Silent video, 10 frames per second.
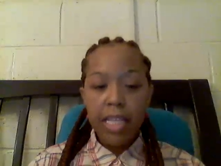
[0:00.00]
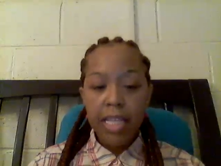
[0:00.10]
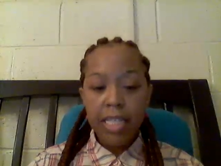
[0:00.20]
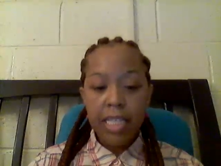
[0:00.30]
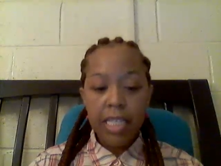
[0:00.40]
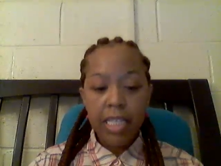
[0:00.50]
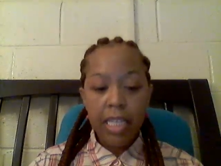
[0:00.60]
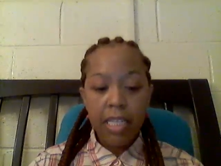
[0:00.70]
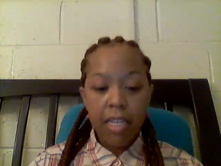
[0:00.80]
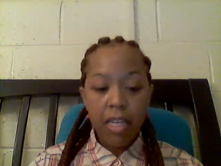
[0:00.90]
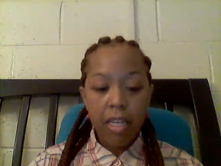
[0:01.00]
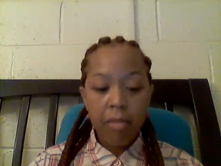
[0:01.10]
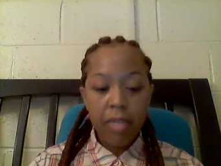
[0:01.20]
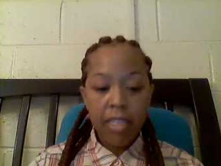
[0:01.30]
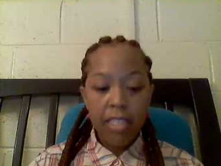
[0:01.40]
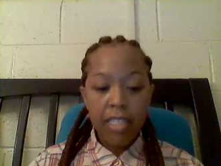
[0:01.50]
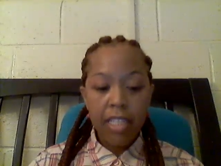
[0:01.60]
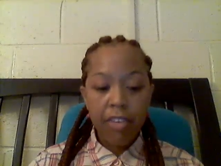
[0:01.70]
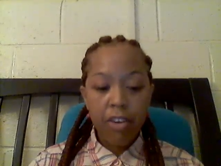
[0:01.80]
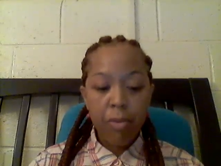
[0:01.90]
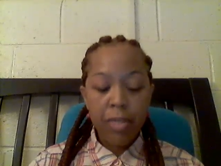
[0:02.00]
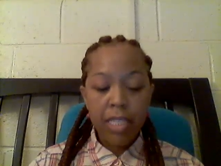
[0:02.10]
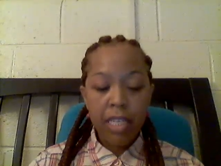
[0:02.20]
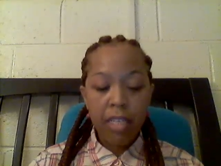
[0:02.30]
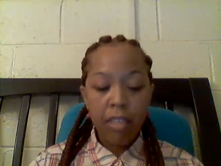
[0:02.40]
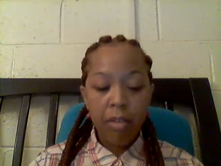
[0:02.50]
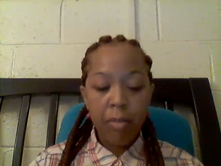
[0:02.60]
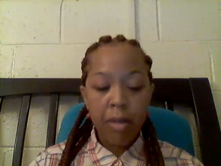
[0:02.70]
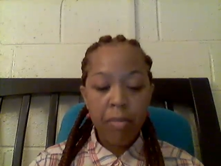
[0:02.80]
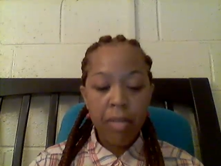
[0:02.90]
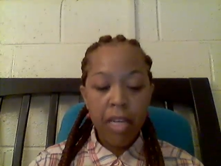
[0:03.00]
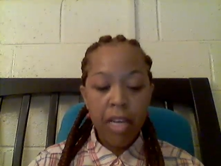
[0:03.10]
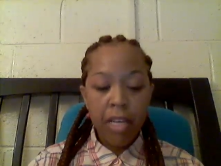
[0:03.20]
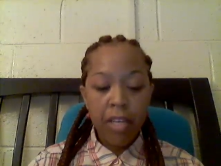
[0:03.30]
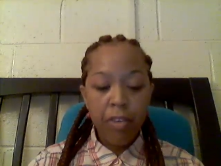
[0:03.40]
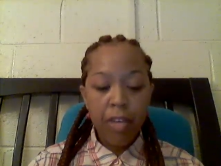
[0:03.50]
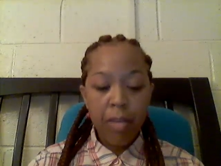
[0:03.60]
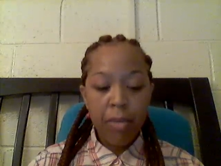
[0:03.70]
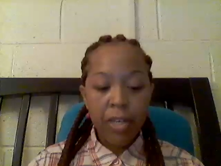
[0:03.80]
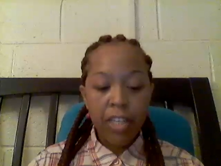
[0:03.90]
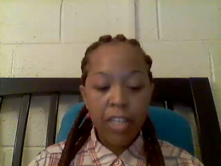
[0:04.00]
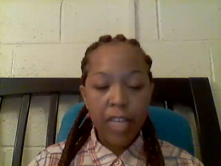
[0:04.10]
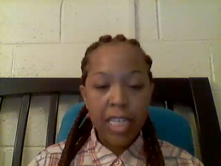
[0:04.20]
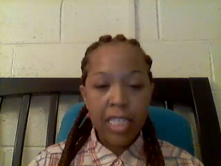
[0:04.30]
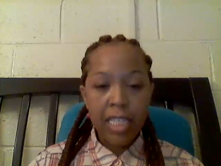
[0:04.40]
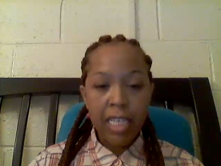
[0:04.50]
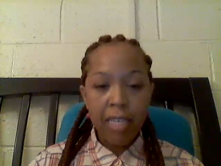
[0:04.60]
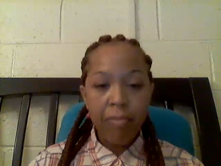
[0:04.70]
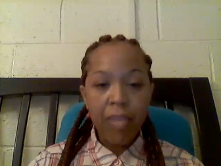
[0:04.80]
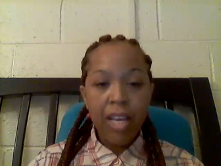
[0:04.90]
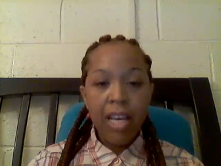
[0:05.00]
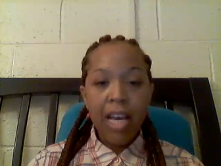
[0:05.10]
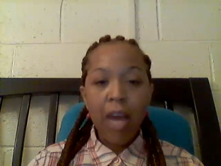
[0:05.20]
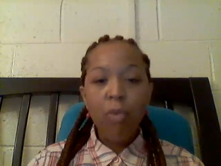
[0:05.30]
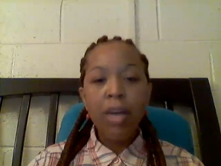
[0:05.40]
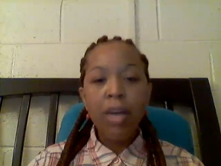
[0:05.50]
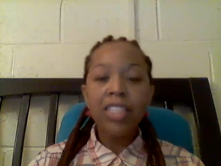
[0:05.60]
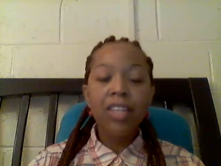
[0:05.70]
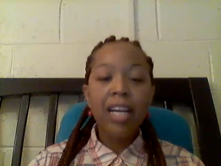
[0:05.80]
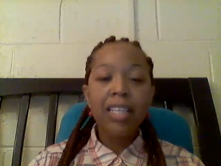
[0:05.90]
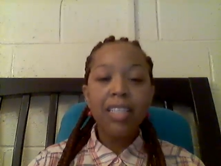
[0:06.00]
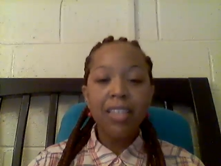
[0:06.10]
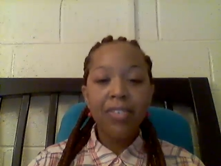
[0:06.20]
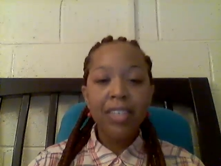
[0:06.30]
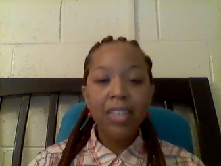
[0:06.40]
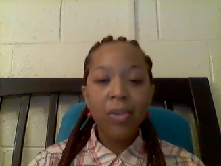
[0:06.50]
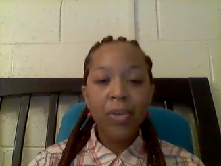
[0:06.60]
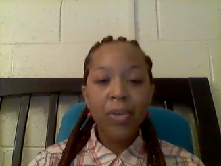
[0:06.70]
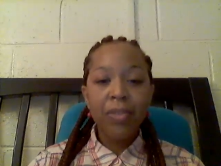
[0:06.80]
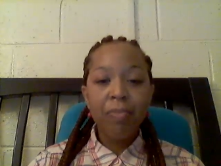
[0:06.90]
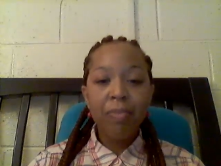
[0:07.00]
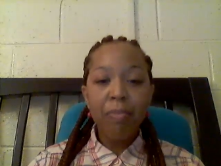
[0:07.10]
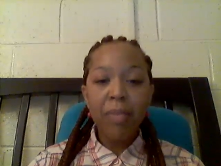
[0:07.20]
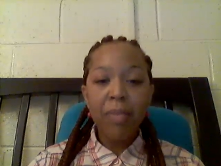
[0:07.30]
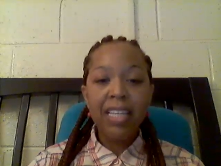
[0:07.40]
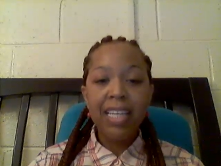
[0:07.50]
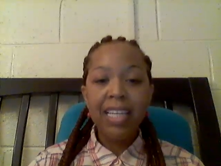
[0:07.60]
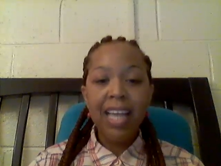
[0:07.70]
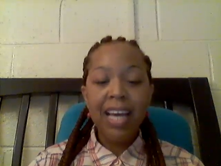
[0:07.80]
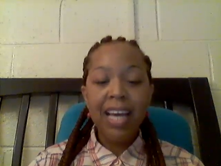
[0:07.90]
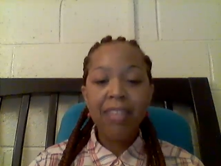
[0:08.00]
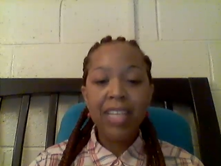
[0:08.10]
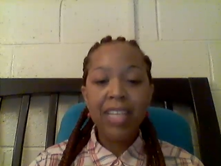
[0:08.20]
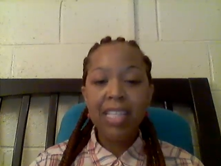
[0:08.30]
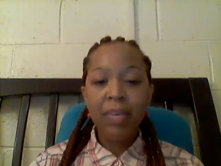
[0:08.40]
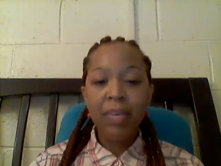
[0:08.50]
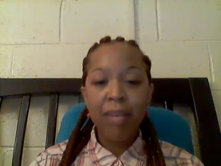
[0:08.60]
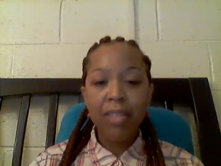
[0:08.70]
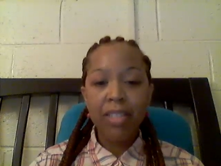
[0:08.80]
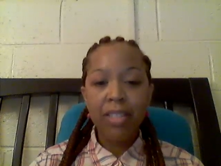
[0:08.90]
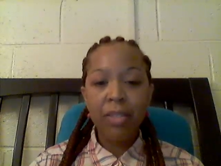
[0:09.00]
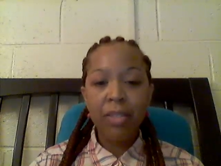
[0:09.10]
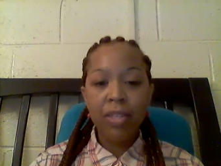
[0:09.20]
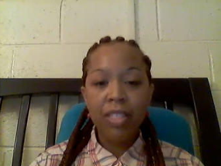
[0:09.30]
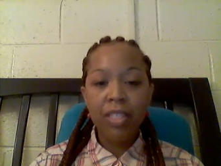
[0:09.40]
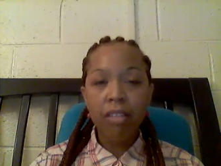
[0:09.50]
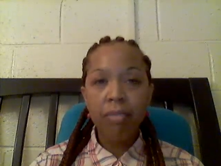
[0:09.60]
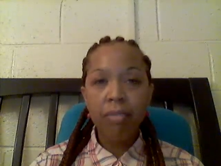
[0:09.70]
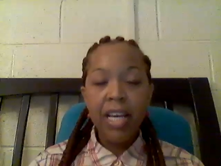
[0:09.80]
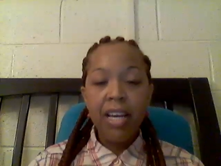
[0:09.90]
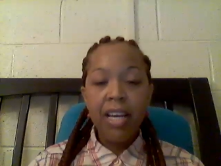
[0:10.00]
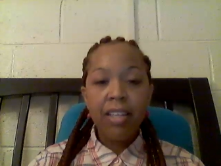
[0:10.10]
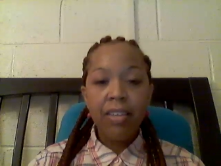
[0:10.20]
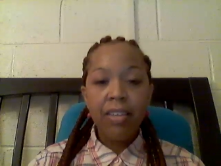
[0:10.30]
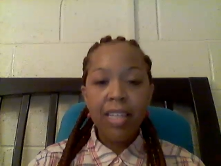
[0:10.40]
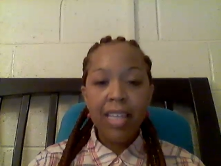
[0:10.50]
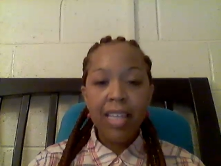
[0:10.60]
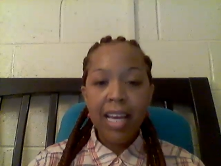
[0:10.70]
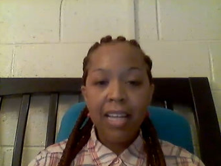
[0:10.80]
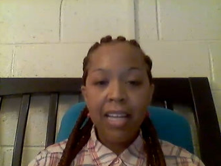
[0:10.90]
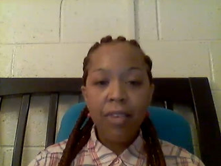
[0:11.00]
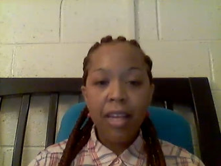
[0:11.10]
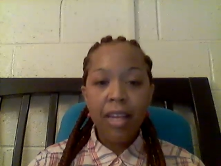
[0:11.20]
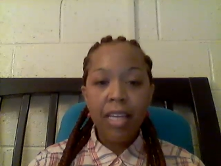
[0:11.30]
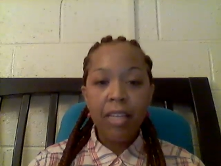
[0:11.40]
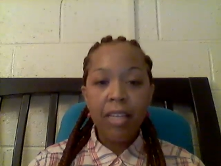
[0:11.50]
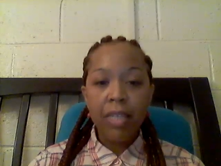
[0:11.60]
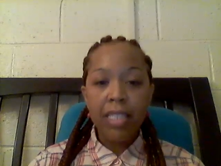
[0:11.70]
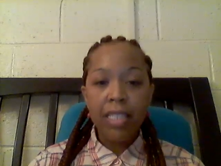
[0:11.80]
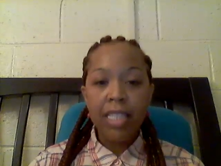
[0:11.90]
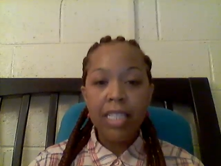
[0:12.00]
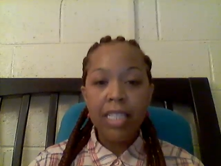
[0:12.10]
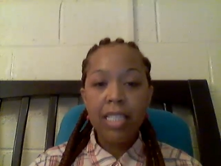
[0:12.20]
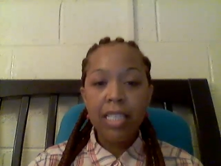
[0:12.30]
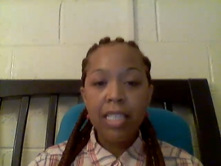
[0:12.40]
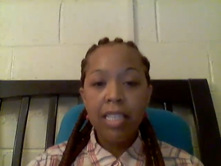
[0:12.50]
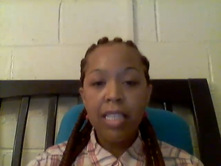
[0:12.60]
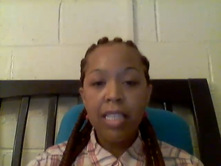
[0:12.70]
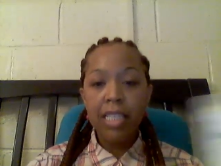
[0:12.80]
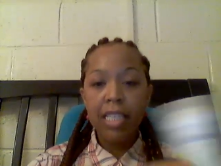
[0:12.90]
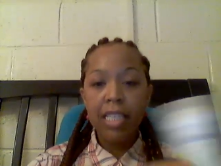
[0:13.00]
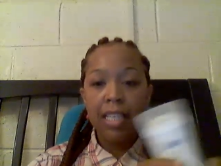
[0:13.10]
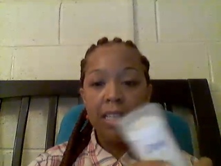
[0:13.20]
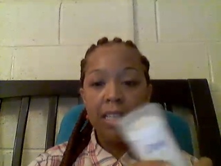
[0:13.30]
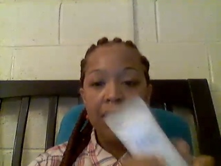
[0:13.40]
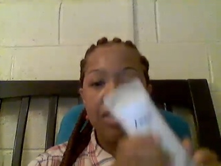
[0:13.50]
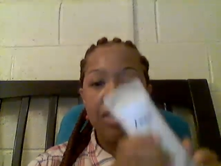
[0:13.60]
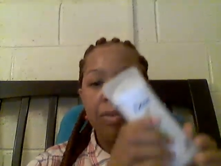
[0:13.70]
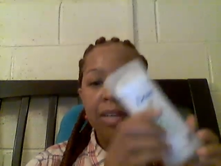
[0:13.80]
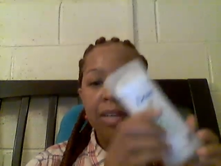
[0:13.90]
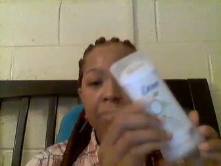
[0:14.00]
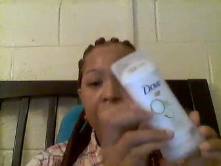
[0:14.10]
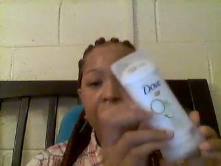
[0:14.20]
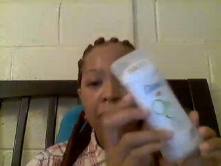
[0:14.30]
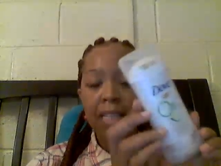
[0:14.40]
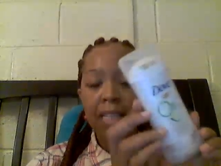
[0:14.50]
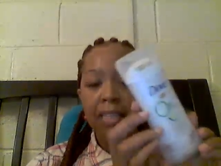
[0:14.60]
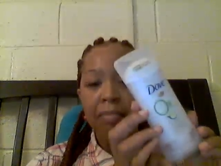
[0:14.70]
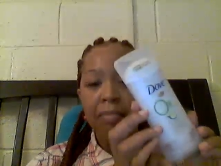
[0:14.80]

This is the Dove 0% aluminum cucumber and green tea. I wanted to try a different odor, but they did not have that scent when I went to the store. So the only thing they had at the Rite Aid was this cucumber melon.